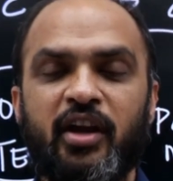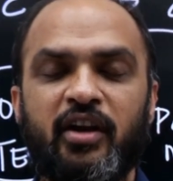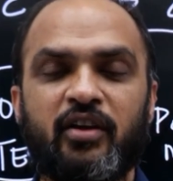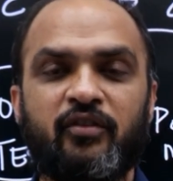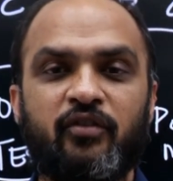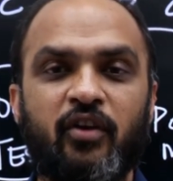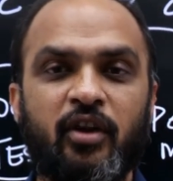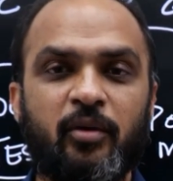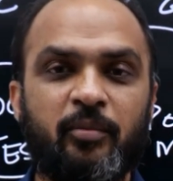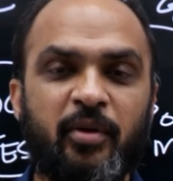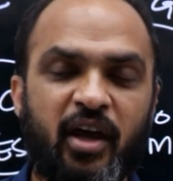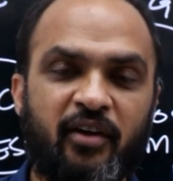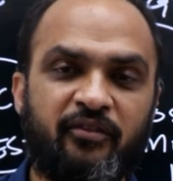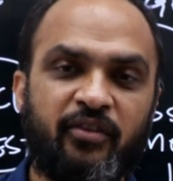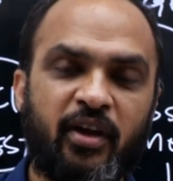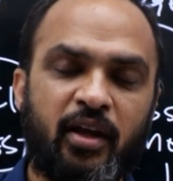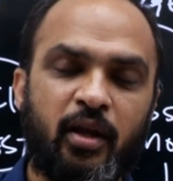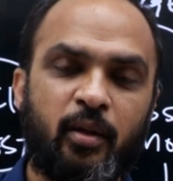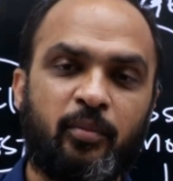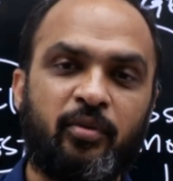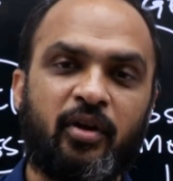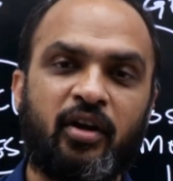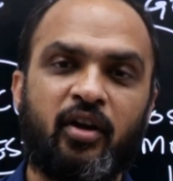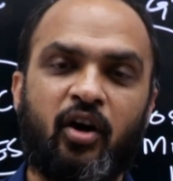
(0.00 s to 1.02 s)
It will be
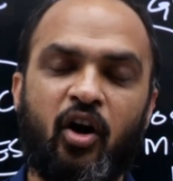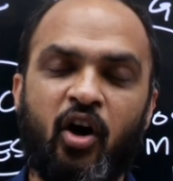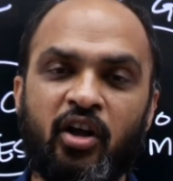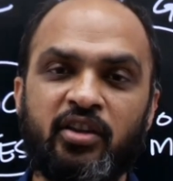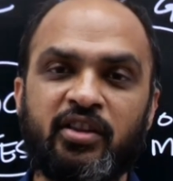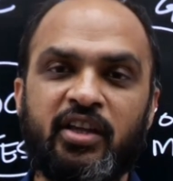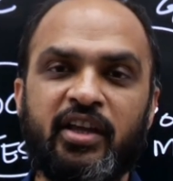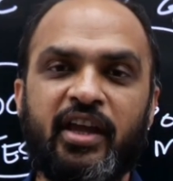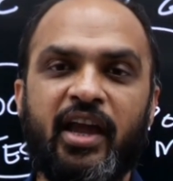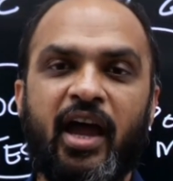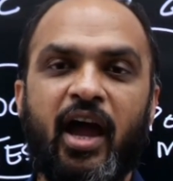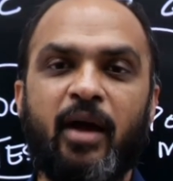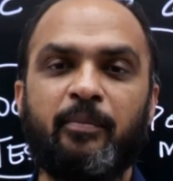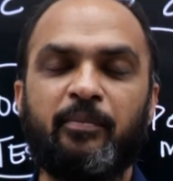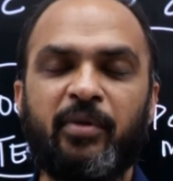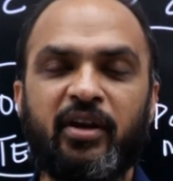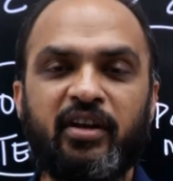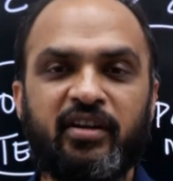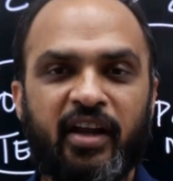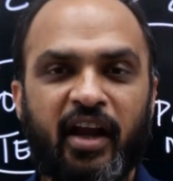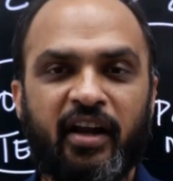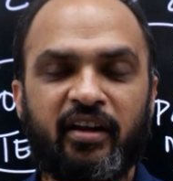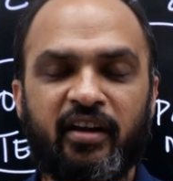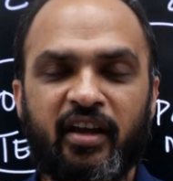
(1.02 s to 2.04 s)
available on the app
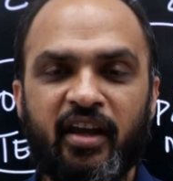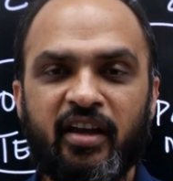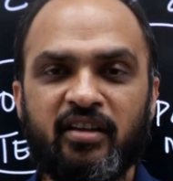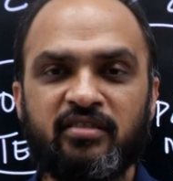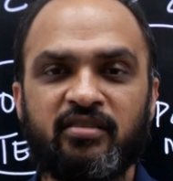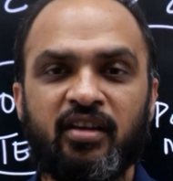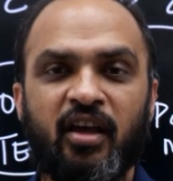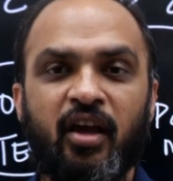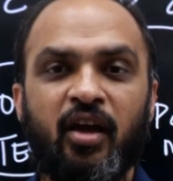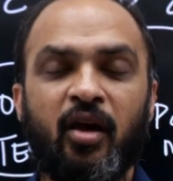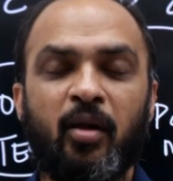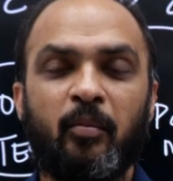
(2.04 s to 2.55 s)
in 10 days.